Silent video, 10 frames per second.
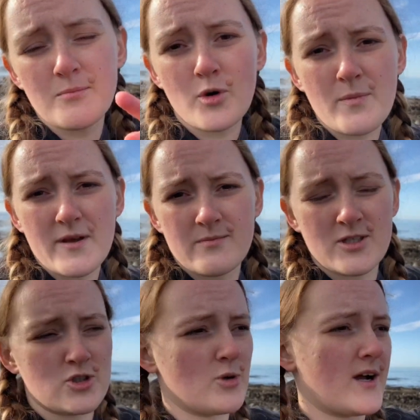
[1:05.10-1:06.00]
more about the
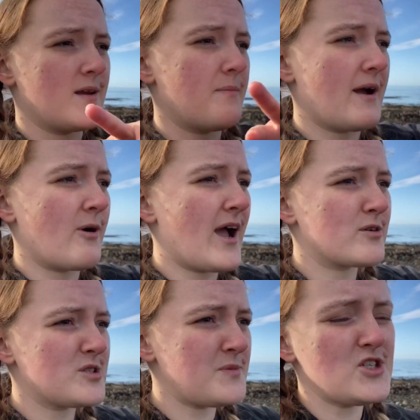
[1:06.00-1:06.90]
midshore and about how
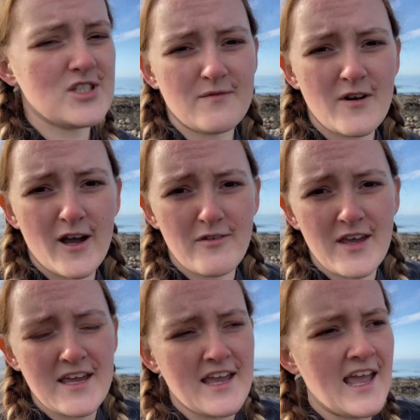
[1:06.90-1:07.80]
species survive
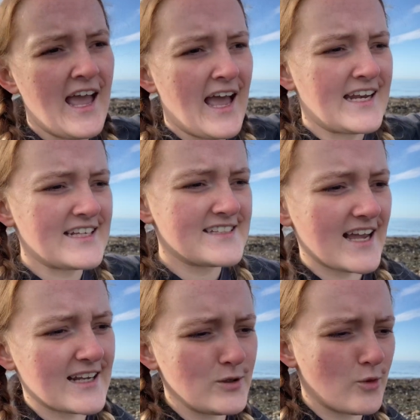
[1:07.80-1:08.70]
here and
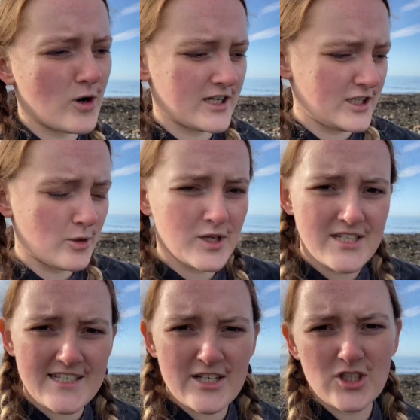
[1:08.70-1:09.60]
exactly what, you know,
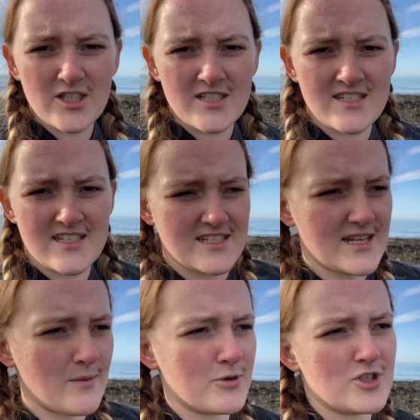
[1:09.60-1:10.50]
conditions and
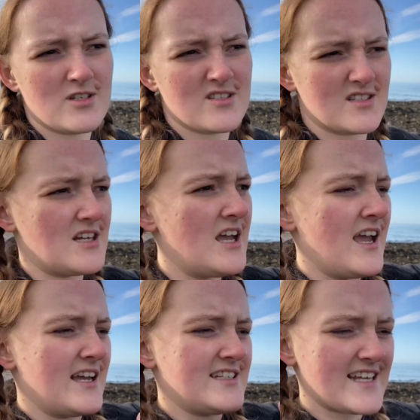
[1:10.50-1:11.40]
temperatures and
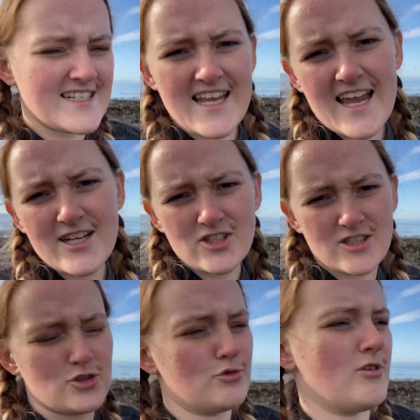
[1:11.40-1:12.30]
desiccation
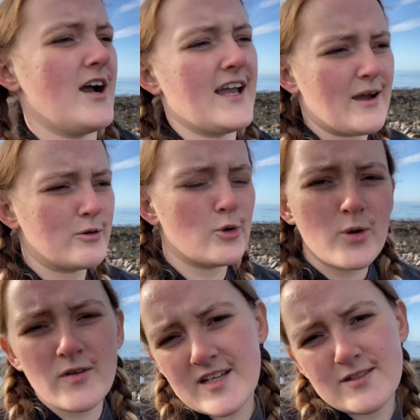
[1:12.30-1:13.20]
and drying out and all
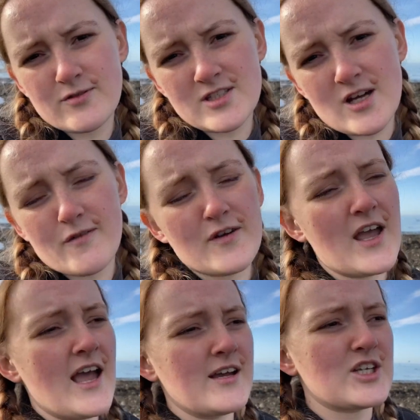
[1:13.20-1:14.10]
of that different stuff,
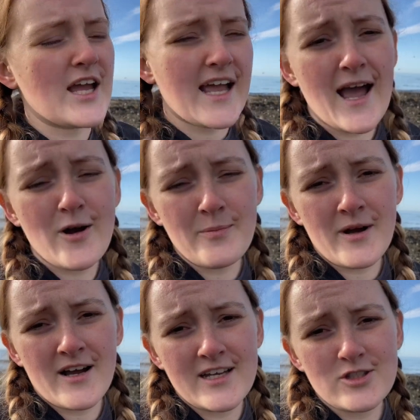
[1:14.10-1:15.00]
check out
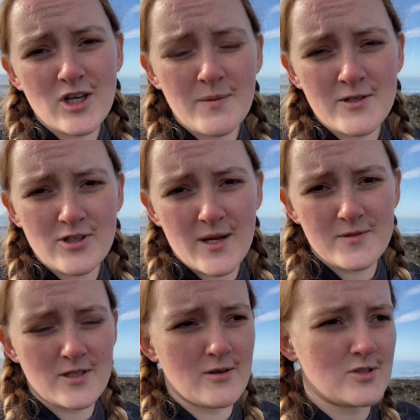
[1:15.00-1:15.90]
my documentary
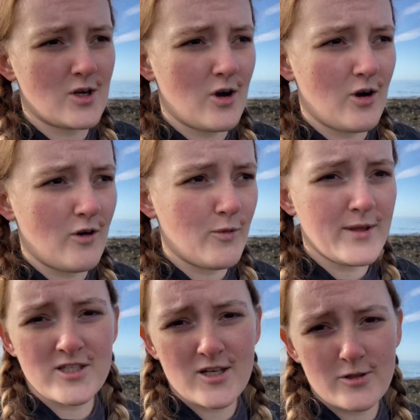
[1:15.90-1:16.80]
episode of When
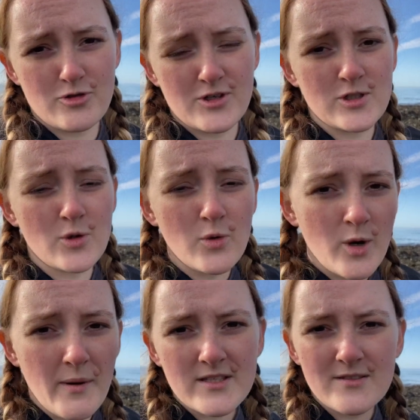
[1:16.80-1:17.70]
the Tide Retreats all
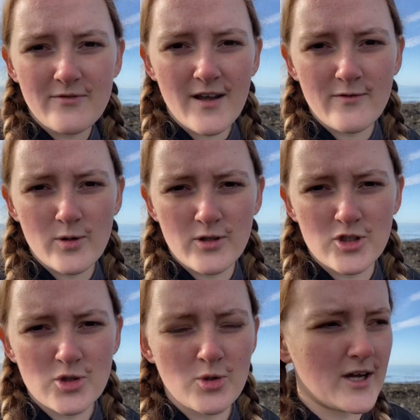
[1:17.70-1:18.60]
about survival on the
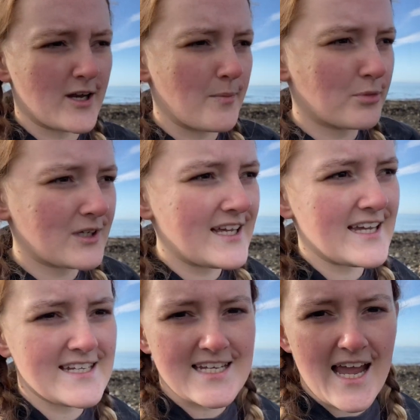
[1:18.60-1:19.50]
shore and I break
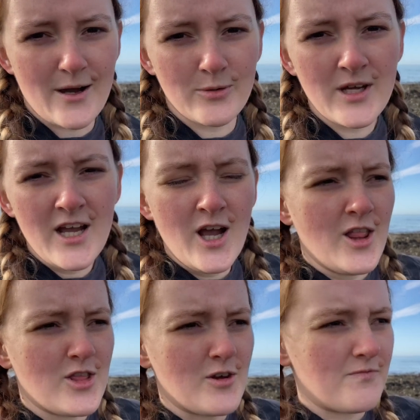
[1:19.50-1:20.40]
it down
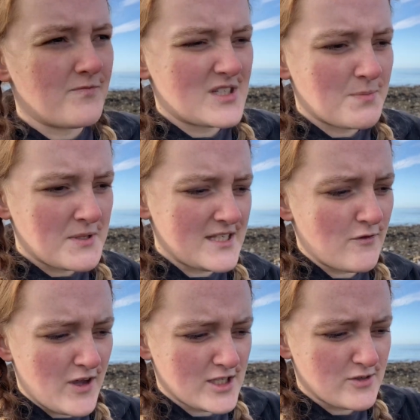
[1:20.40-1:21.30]
the
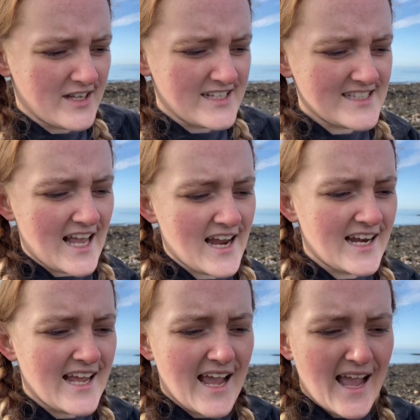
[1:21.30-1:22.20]
specifics of
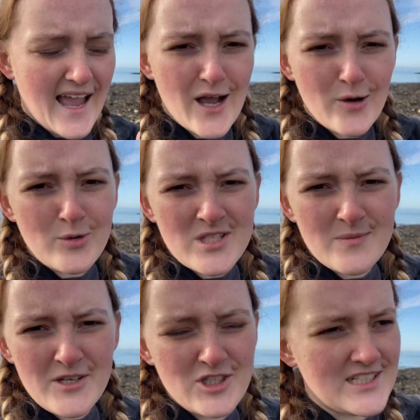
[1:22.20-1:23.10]
exactly how
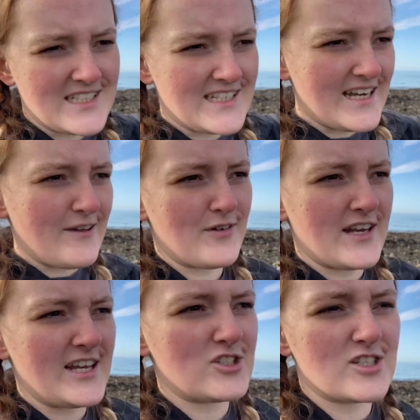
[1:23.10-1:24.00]
species live in
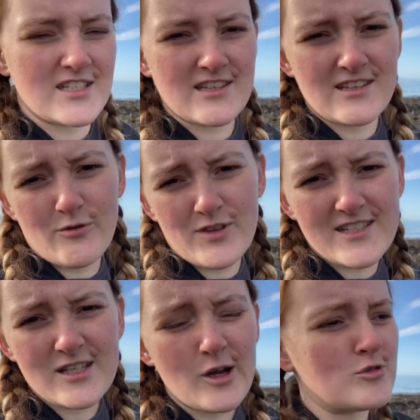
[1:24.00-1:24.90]
each of these
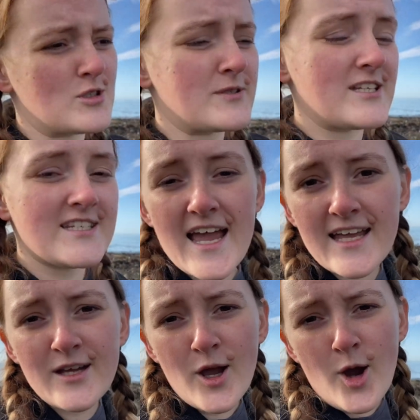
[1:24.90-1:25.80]
zones but
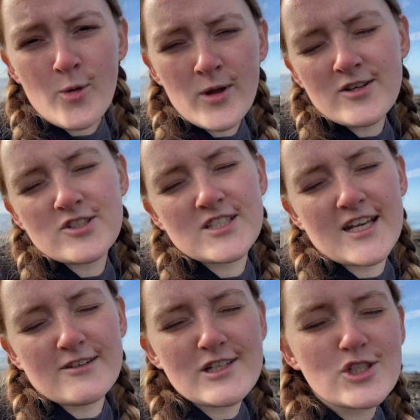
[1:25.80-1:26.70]
today we are just going
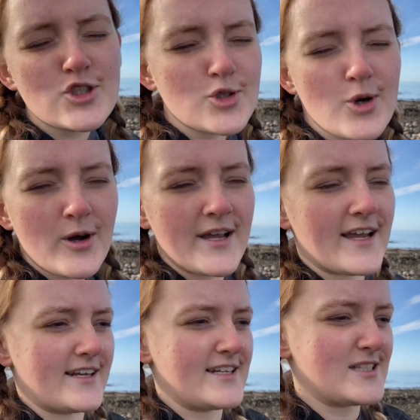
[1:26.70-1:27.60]
to enjoy
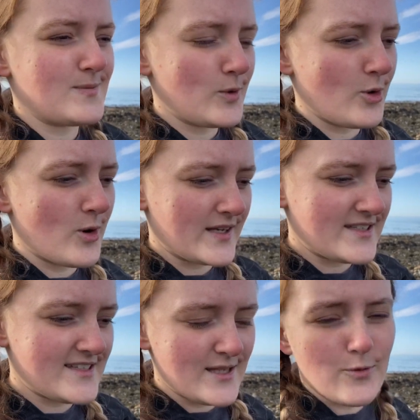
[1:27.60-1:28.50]
and explore and
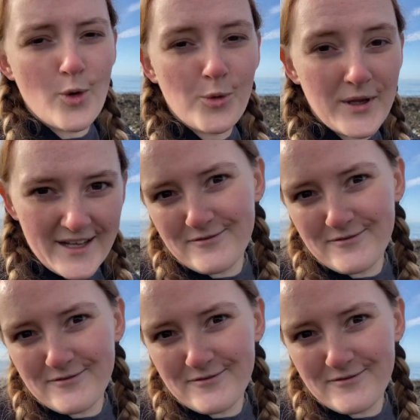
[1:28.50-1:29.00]
see what we can